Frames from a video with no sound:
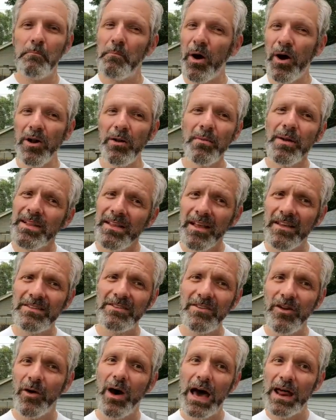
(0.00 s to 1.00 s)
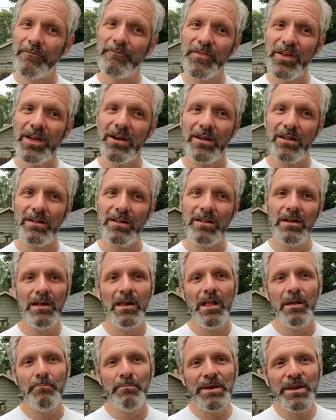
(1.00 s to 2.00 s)
part of me doesn't know how to feel,
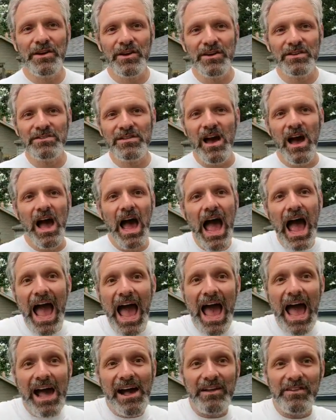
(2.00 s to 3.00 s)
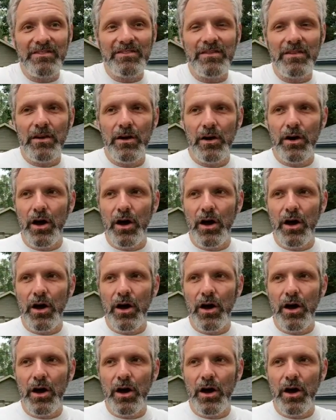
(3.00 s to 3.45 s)
because as